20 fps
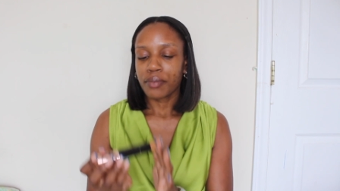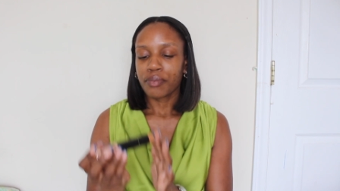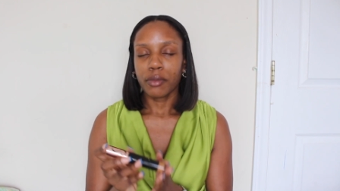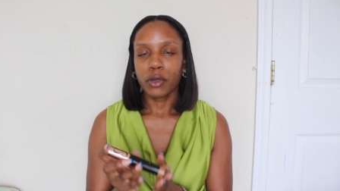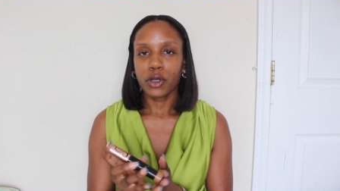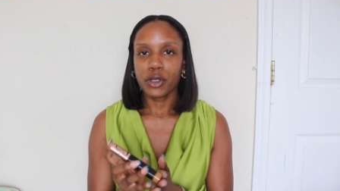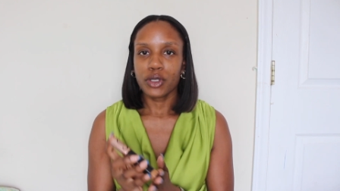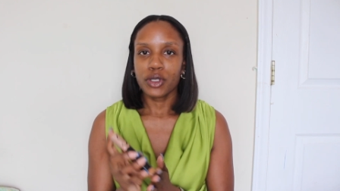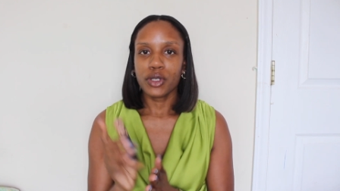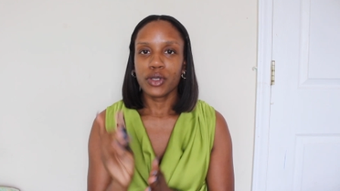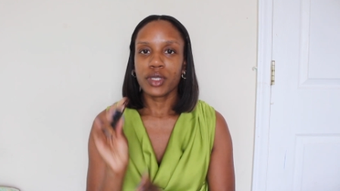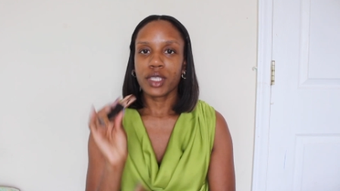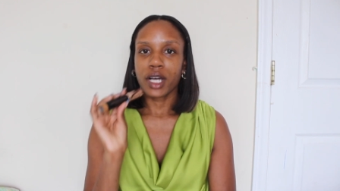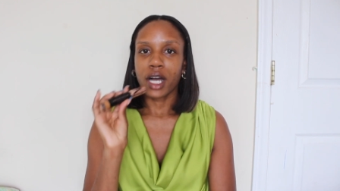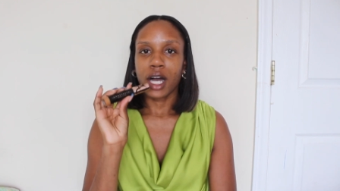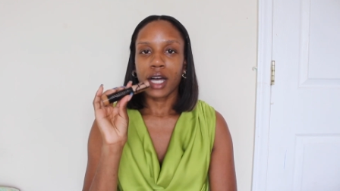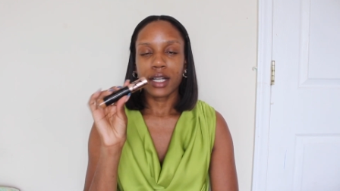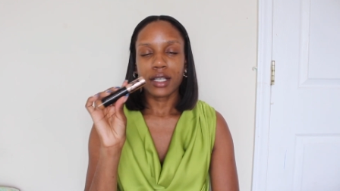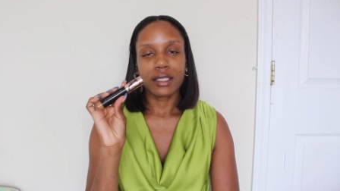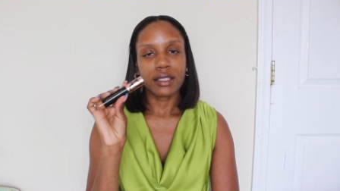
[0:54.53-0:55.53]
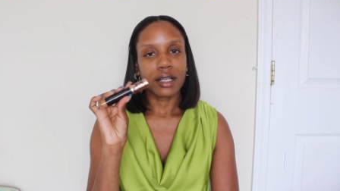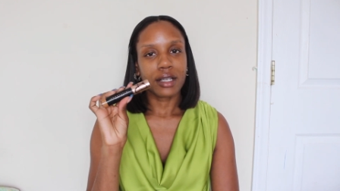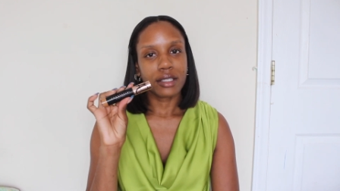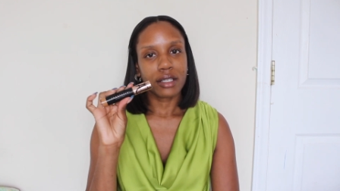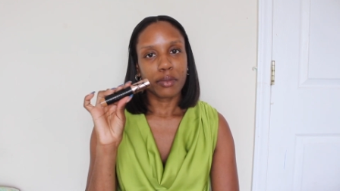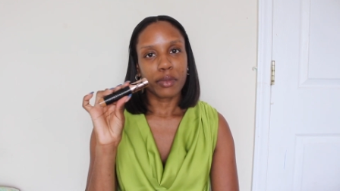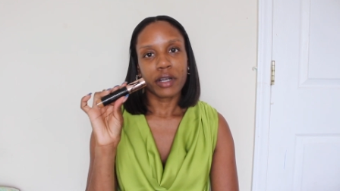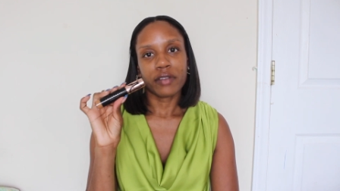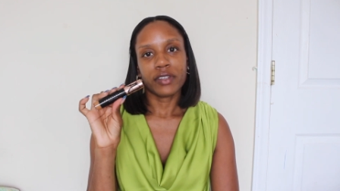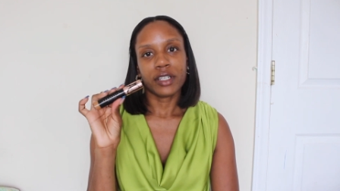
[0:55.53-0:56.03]
I'm going to use the Anastasia
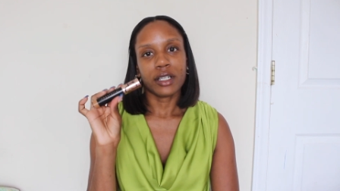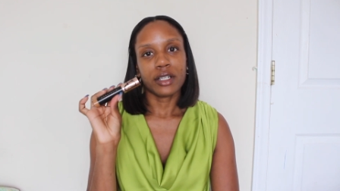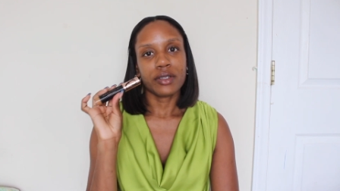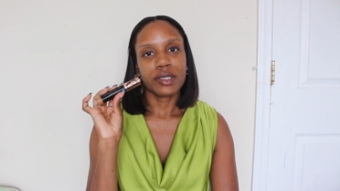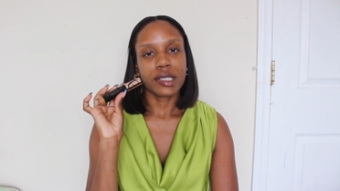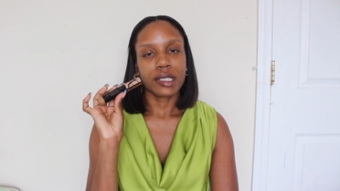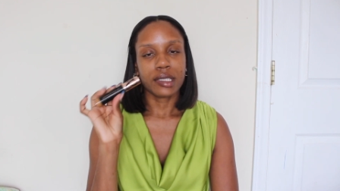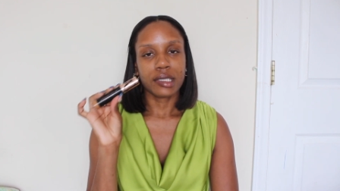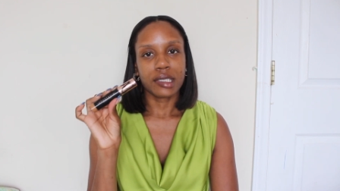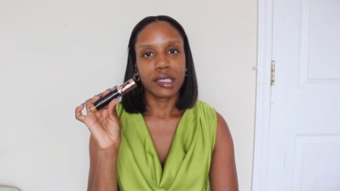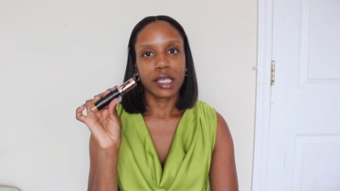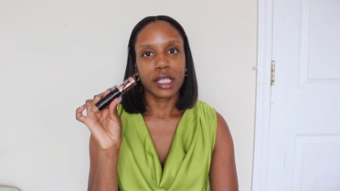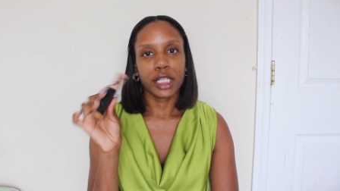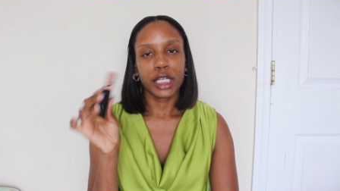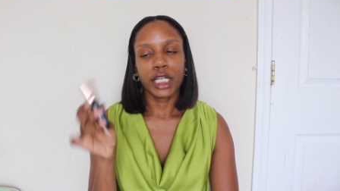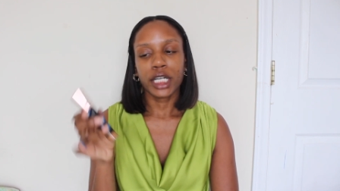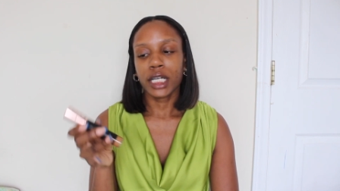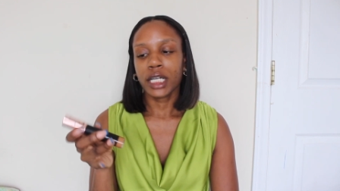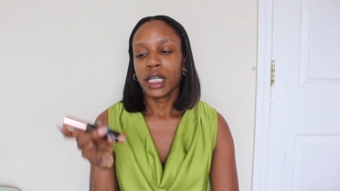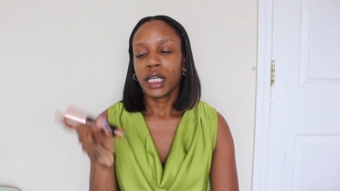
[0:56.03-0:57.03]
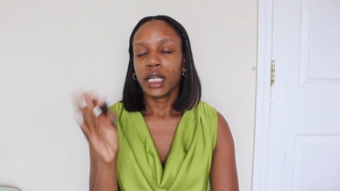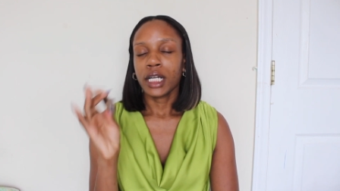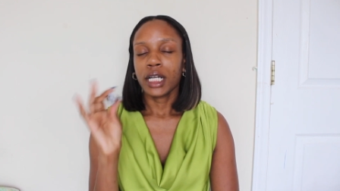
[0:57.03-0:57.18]
Beverly Hills Concealer.